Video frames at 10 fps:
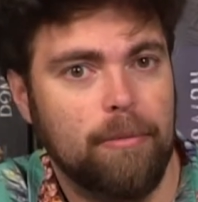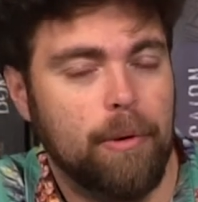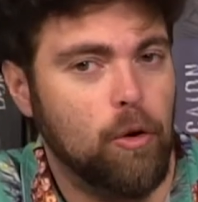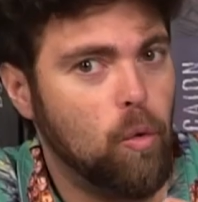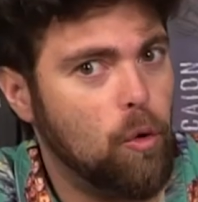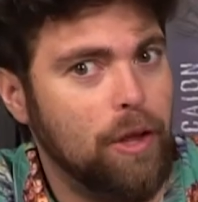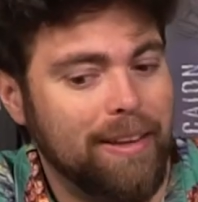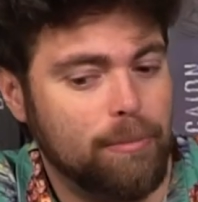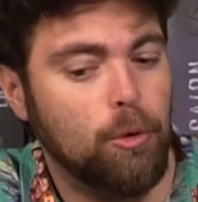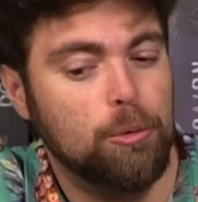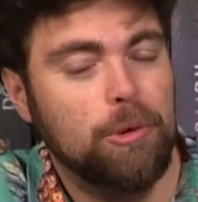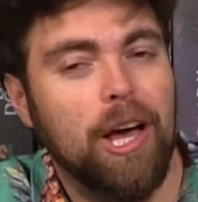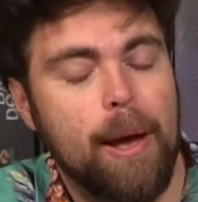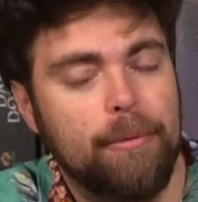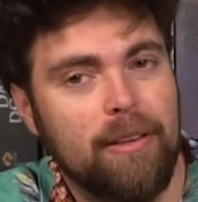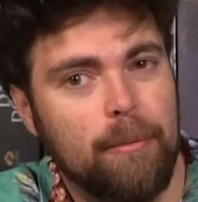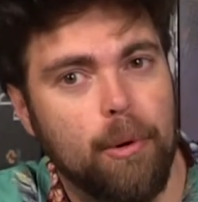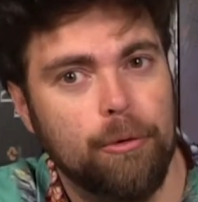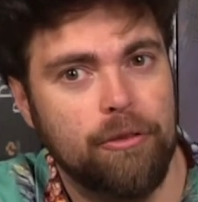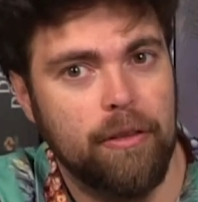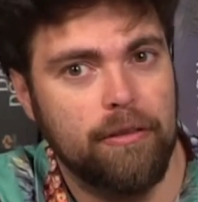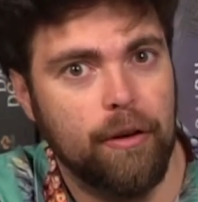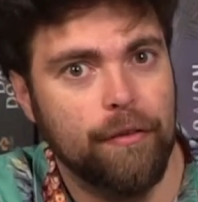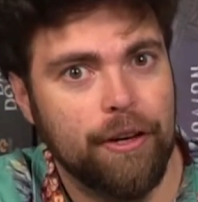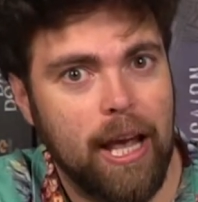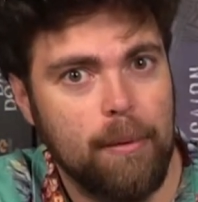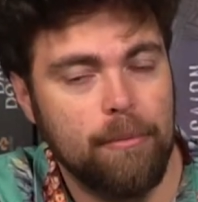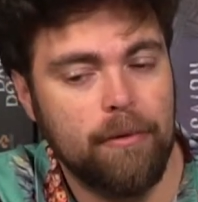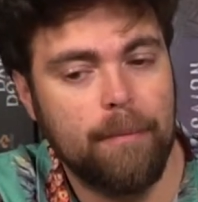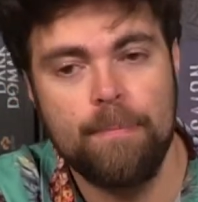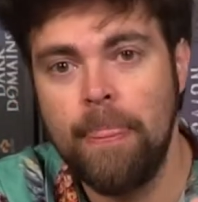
but you'll roll dice multiple times as opposed to the silver games.